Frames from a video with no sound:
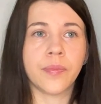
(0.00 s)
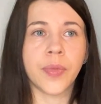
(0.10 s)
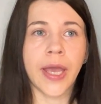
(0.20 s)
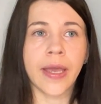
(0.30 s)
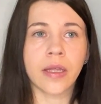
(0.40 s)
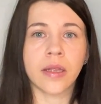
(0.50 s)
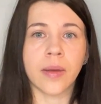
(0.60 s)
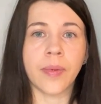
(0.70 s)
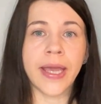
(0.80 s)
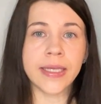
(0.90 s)
pick the
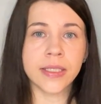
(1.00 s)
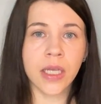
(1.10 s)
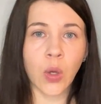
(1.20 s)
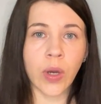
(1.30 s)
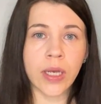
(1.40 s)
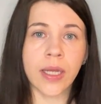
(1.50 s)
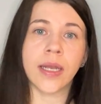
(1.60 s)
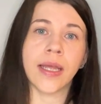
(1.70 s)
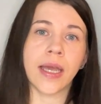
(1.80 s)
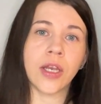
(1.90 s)
basic one,
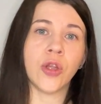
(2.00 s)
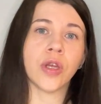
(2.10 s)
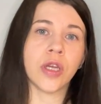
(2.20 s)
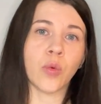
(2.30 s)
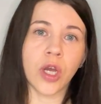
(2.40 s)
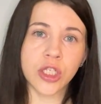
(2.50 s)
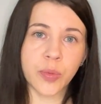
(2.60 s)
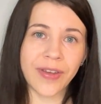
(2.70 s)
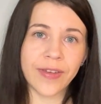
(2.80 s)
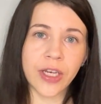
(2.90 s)
and again you can watch
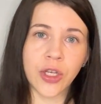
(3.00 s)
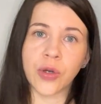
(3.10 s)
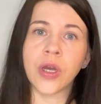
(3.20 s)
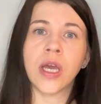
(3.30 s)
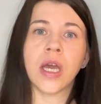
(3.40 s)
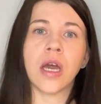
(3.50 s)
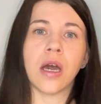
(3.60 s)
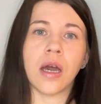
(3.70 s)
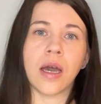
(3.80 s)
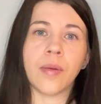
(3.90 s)
my video
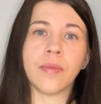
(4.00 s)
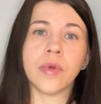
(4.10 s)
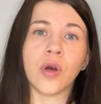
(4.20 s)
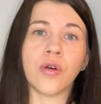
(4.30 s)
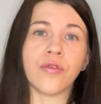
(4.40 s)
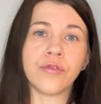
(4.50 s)
of